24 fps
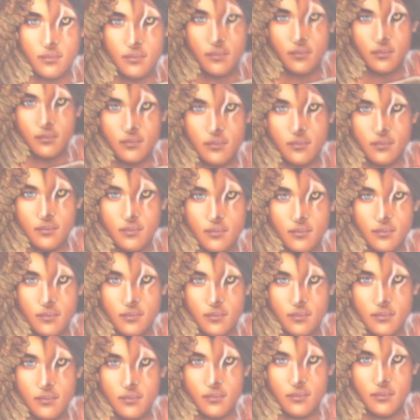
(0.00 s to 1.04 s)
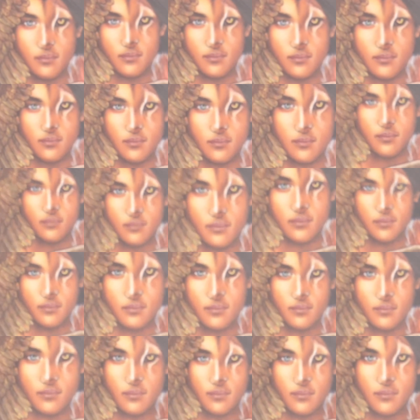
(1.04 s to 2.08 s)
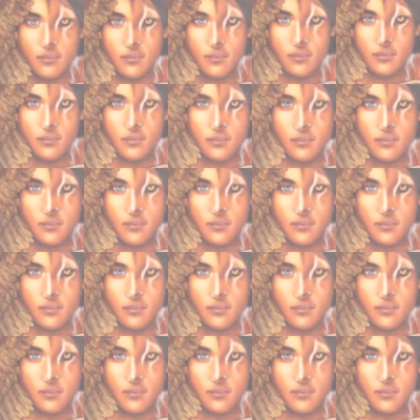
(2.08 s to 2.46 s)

Your experiences are you. Your